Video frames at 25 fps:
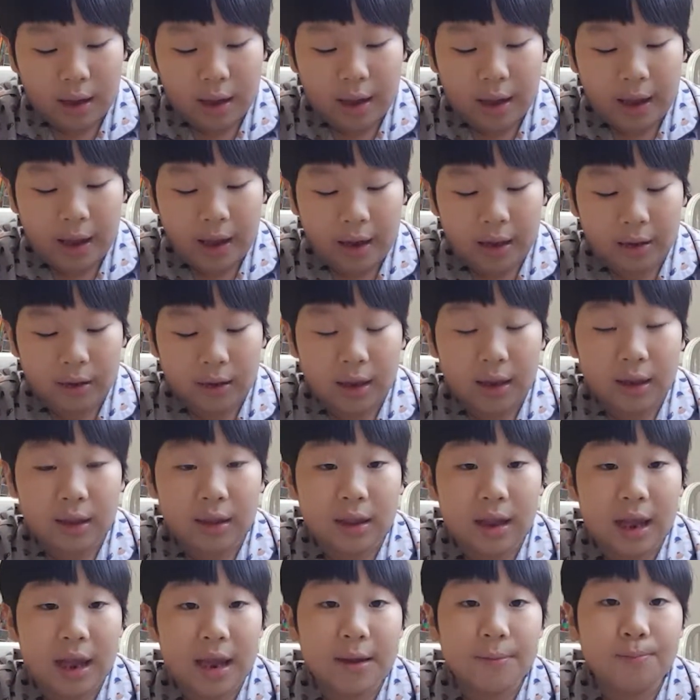I said
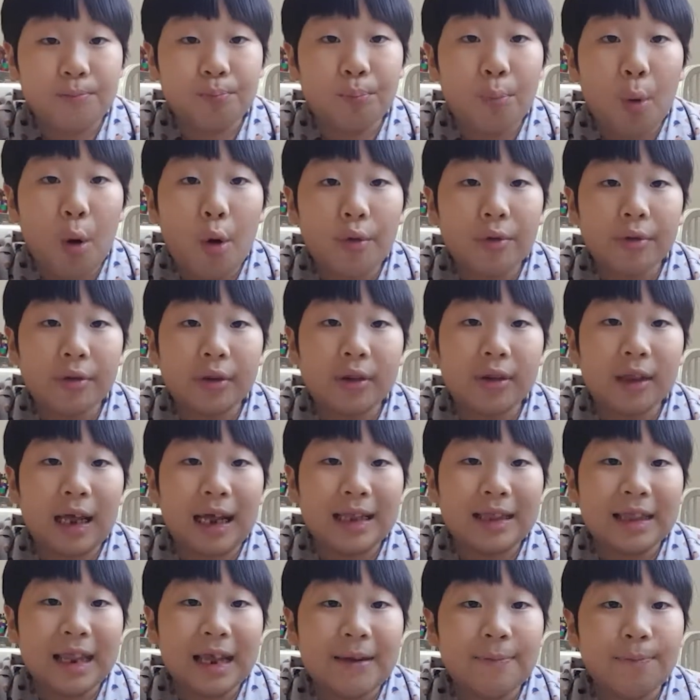they both,
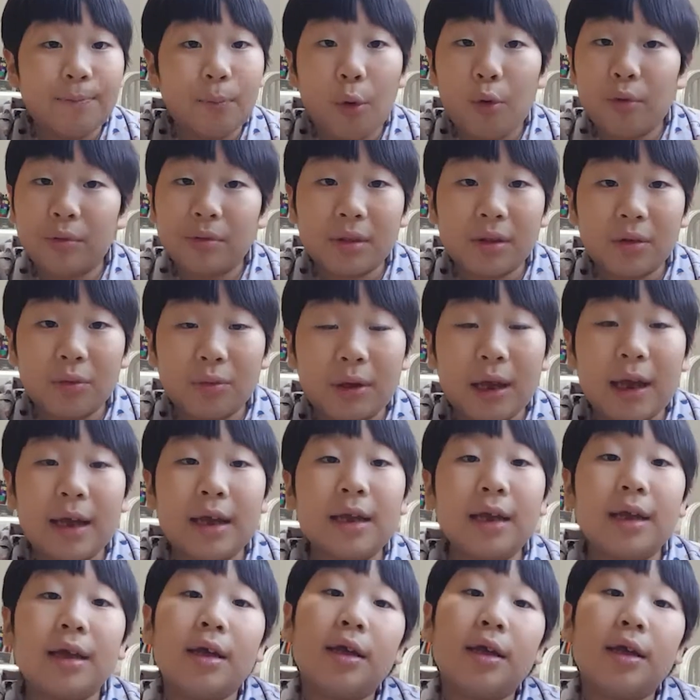not they boast, okay?